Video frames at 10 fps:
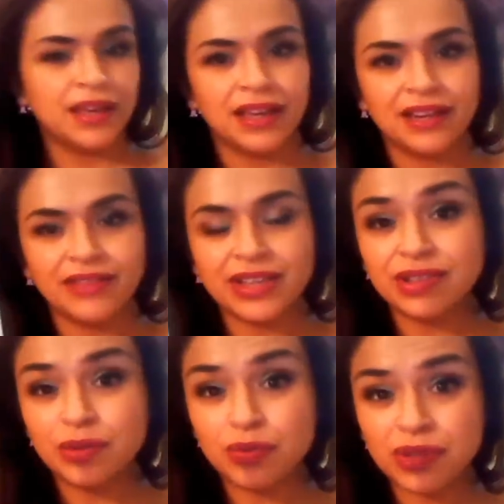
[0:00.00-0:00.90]
And I've
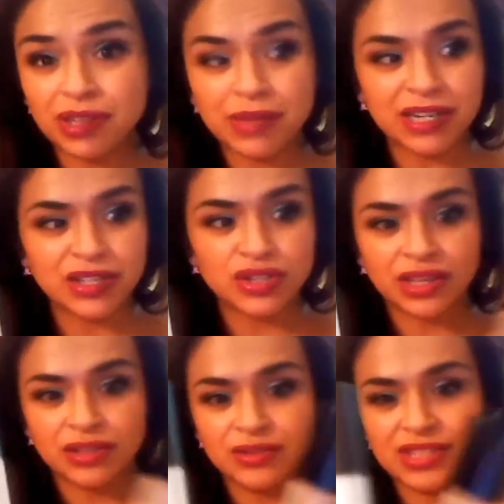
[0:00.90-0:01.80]
actually really been
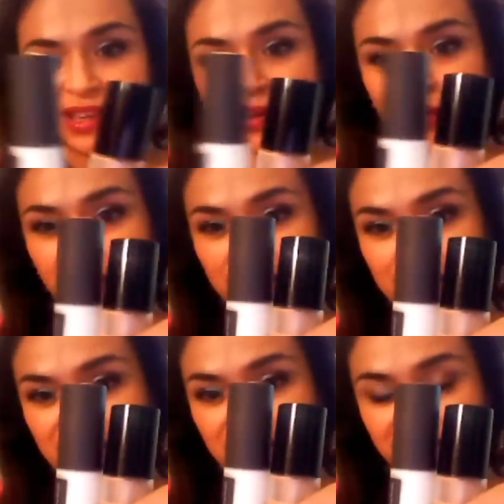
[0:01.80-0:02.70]
enjoying using it with
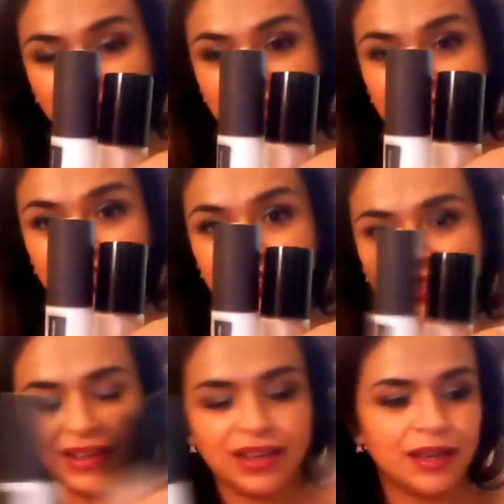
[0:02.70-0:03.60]
my foundation
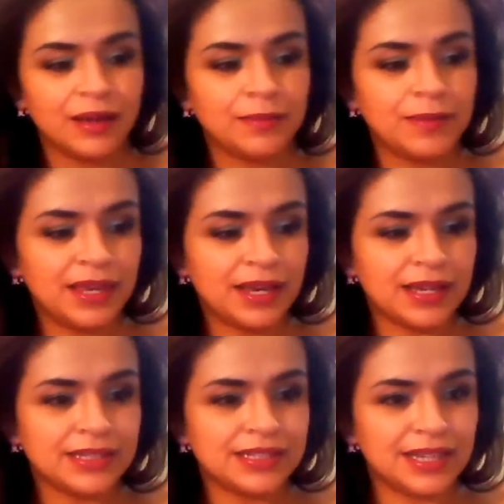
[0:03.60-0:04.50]

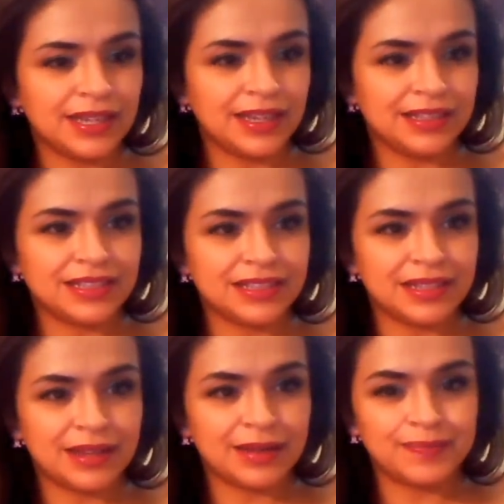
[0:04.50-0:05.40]
because it,
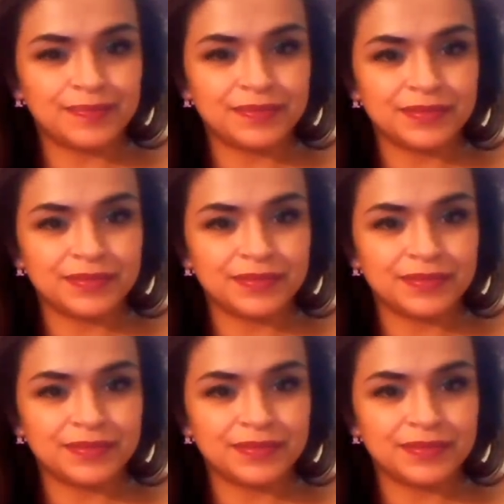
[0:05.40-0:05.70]
um,